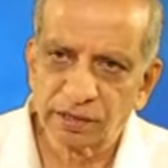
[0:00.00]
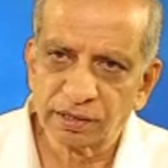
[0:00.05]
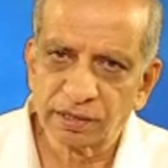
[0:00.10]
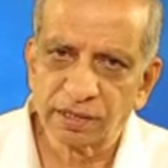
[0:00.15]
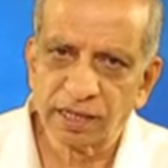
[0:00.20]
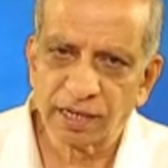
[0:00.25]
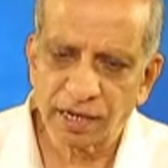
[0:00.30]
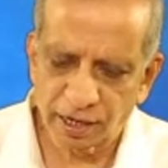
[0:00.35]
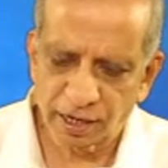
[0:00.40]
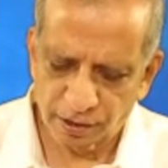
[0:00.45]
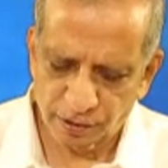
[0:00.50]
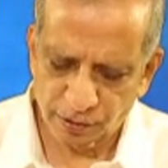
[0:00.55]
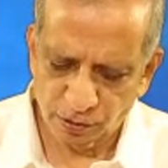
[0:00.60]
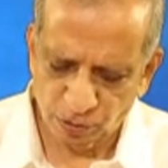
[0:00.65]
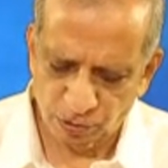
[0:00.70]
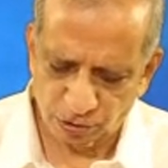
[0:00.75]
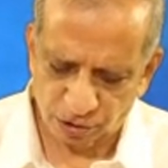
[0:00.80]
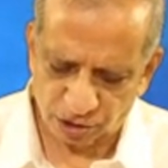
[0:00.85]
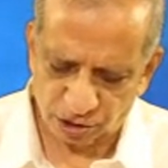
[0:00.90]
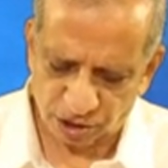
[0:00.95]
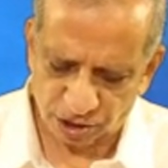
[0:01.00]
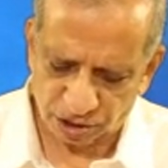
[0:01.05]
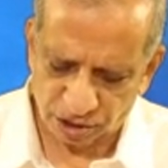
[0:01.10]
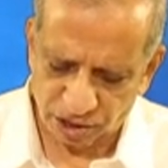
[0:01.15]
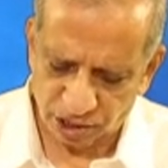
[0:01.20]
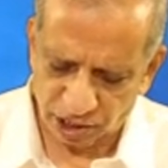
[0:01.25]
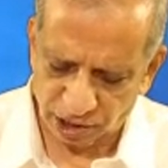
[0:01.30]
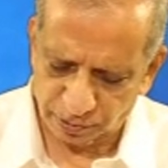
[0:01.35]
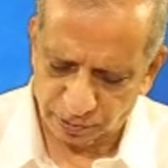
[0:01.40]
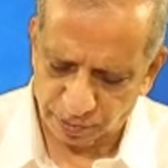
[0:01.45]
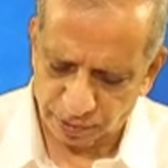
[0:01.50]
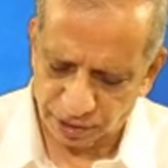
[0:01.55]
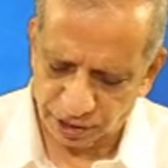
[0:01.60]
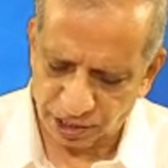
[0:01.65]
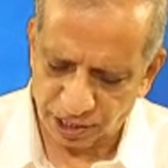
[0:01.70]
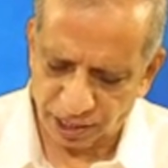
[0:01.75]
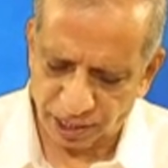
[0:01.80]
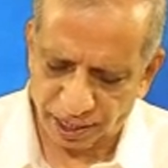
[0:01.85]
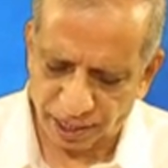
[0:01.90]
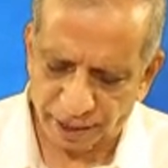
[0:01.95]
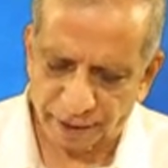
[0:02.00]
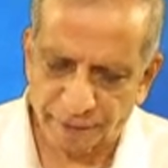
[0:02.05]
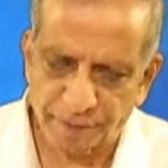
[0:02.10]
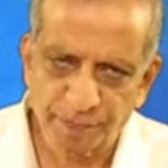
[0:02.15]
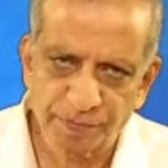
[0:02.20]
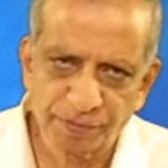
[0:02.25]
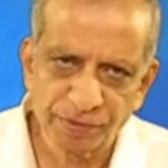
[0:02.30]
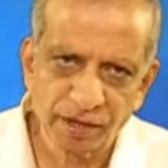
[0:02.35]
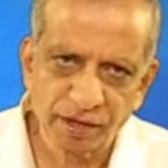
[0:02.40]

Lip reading: There are rules that prescribe